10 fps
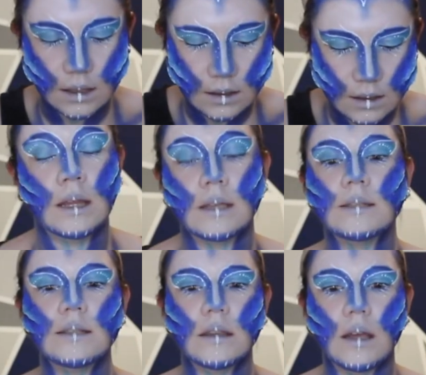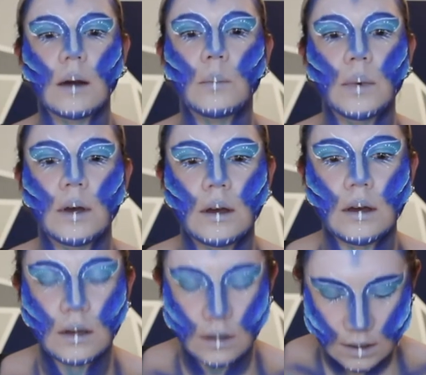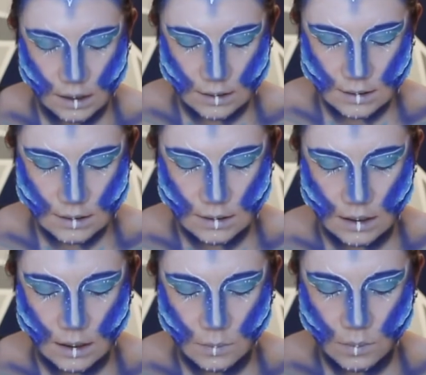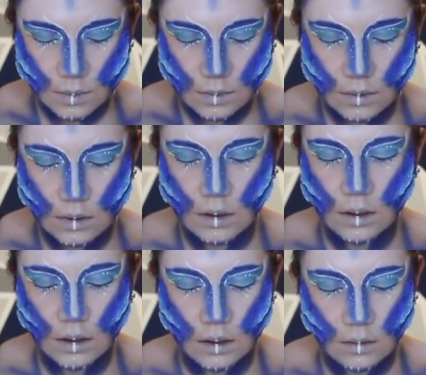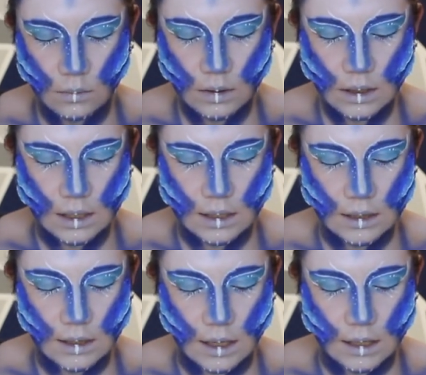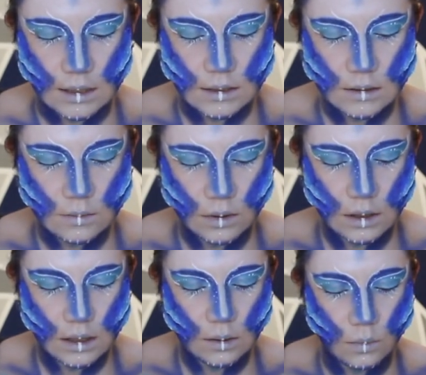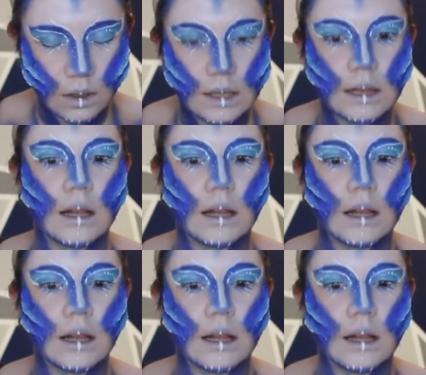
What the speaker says: it. Next step. Next step. We like lines. We like white